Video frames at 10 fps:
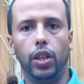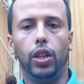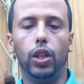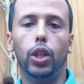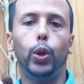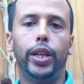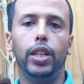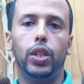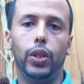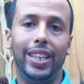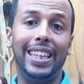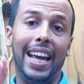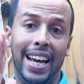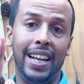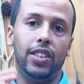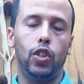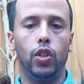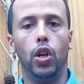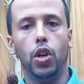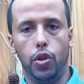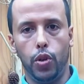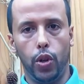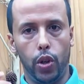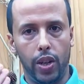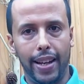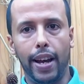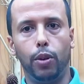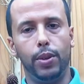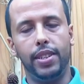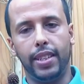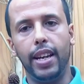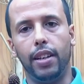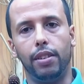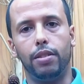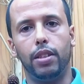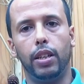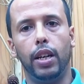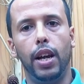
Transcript: or looking to enhance your language skills,